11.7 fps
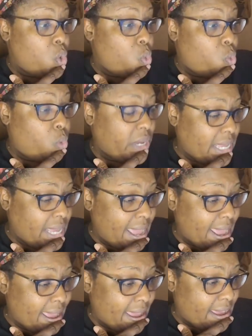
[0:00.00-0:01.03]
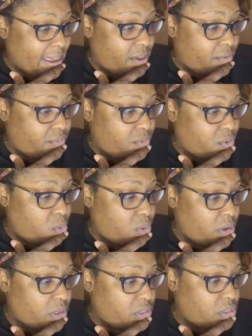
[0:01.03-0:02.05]
we have
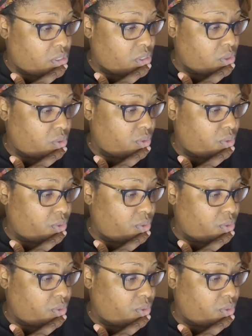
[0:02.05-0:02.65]
1, 2,